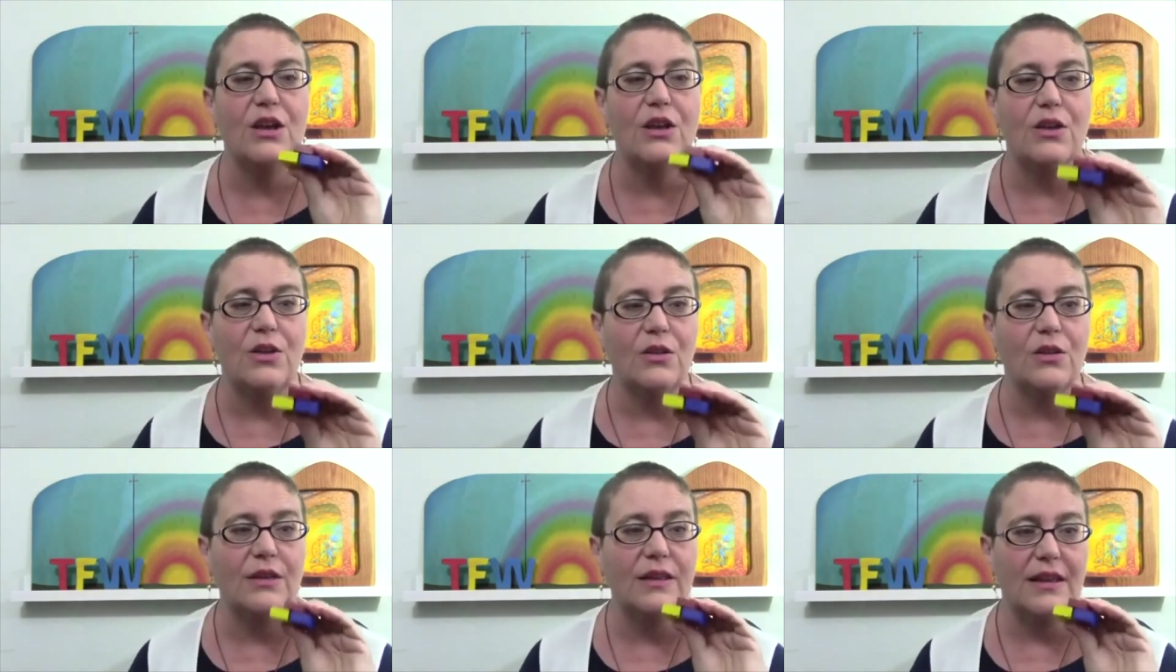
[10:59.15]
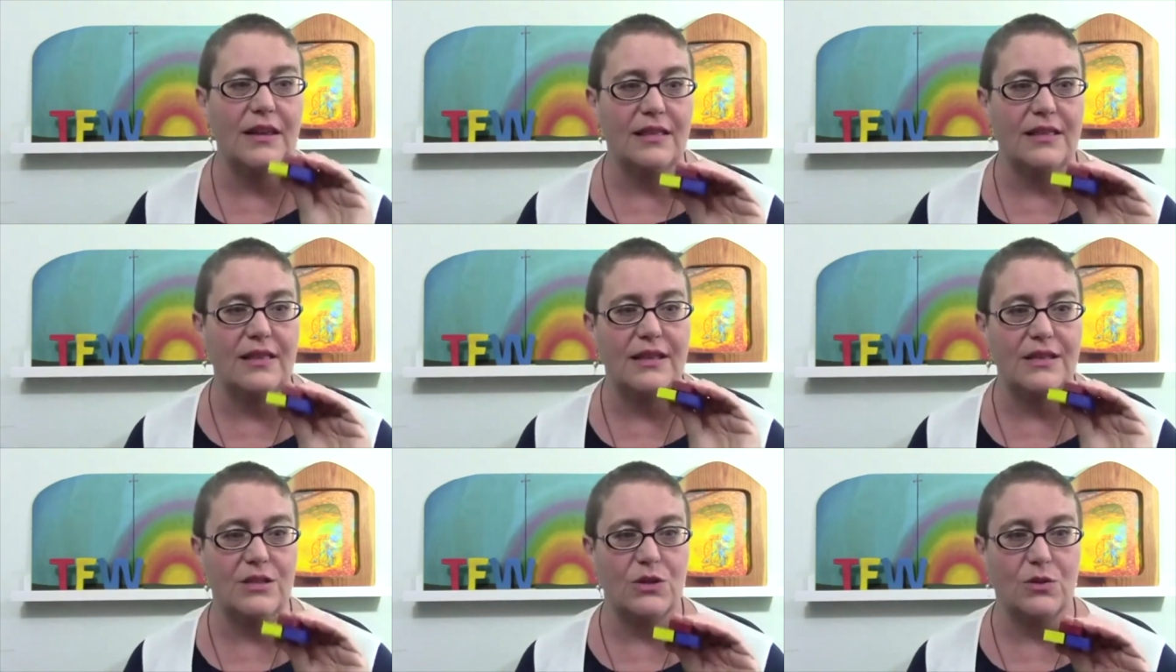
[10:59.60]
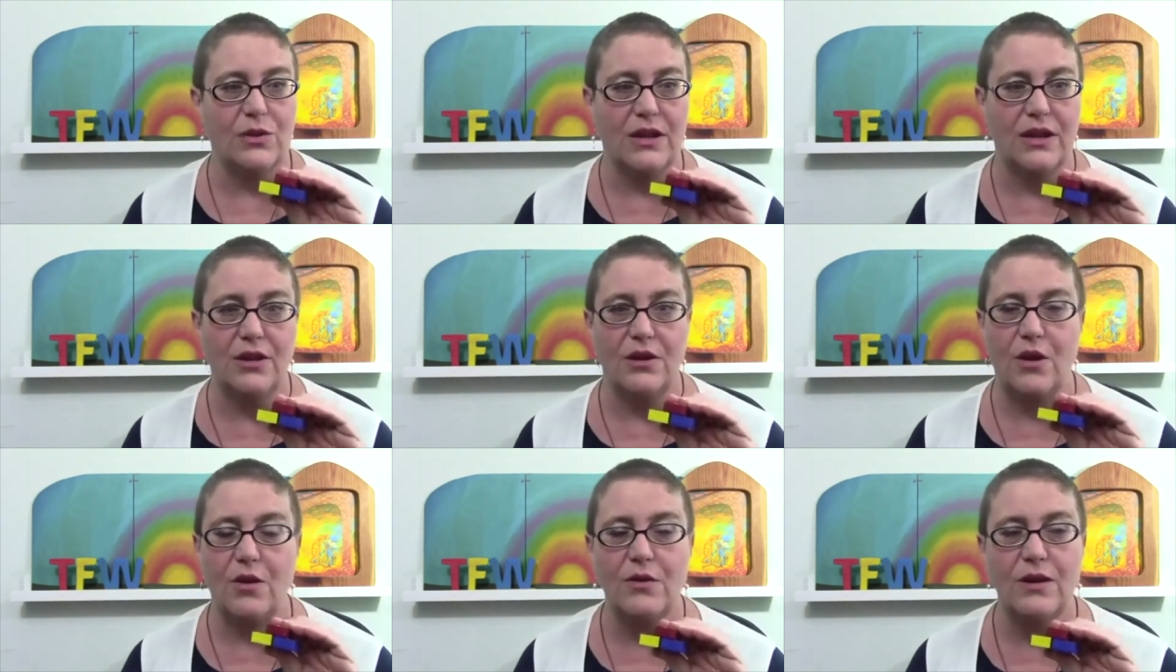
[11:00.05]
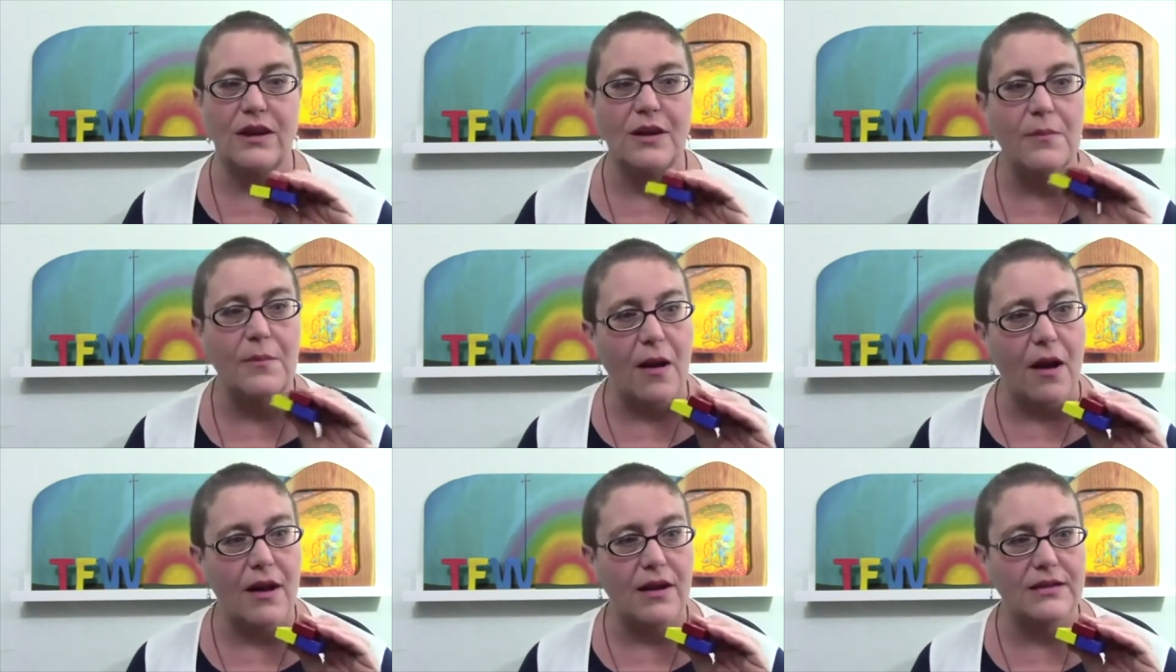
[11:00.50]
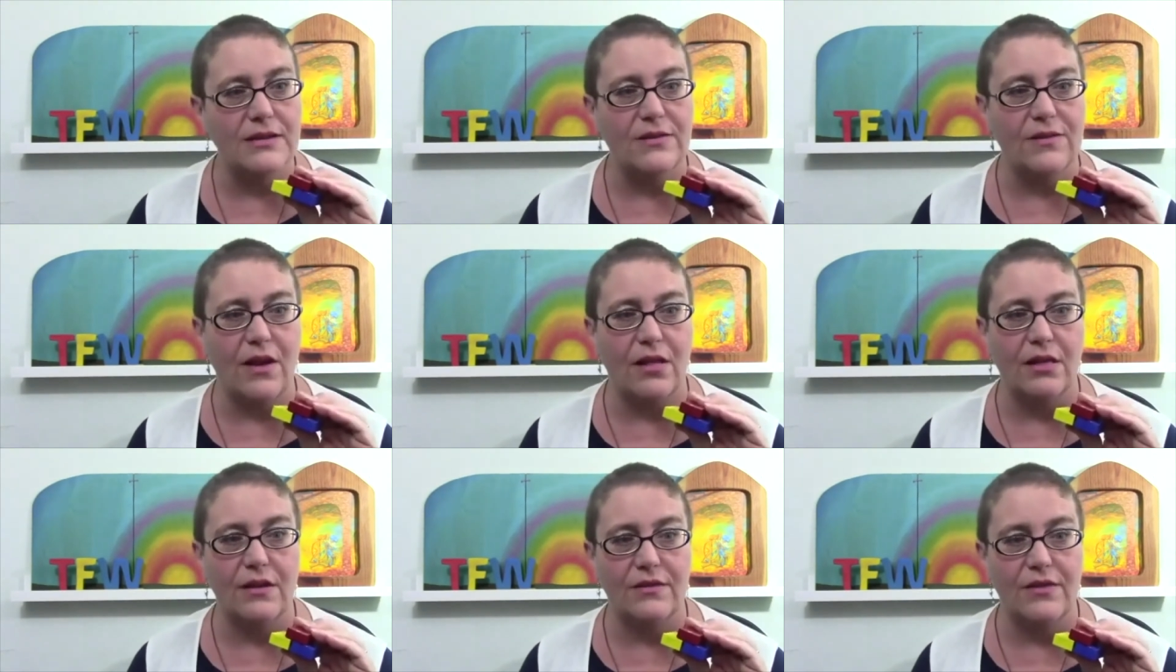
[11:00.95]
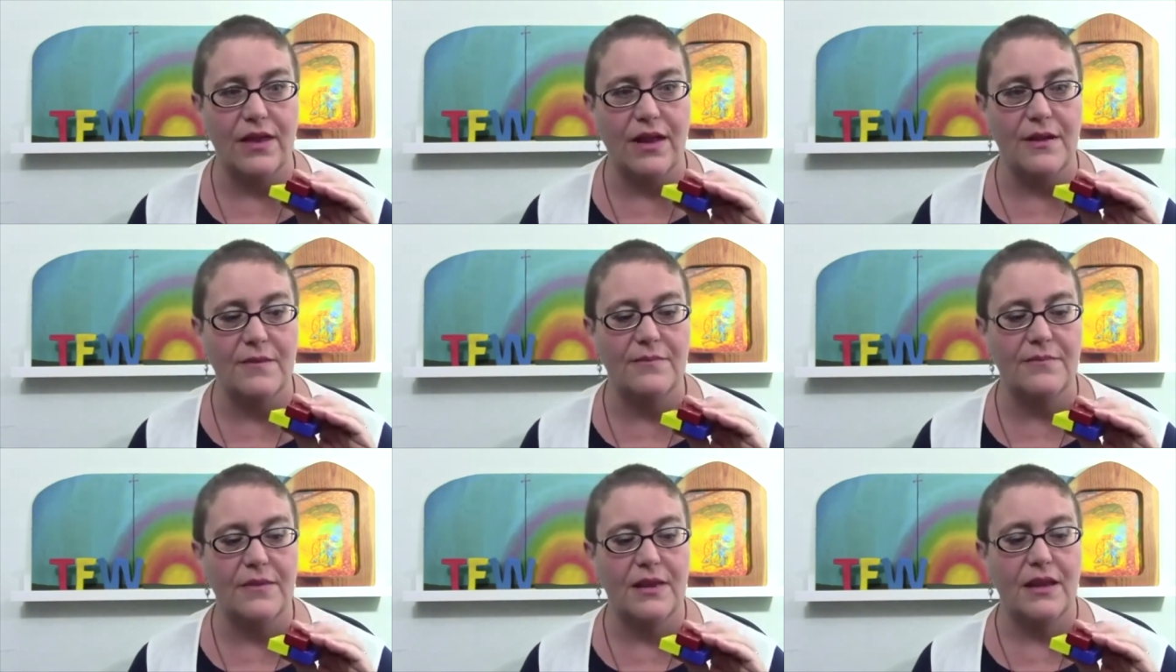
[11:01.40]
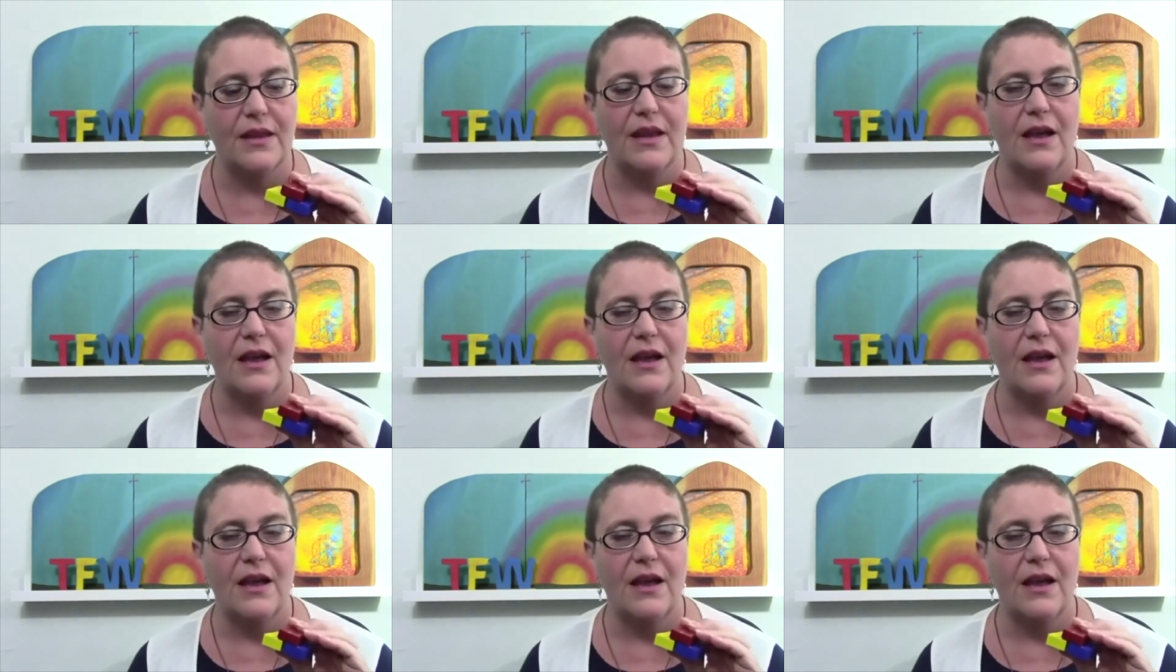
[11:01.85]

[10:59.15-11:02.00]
You only need these three. You don't need a box of all of them.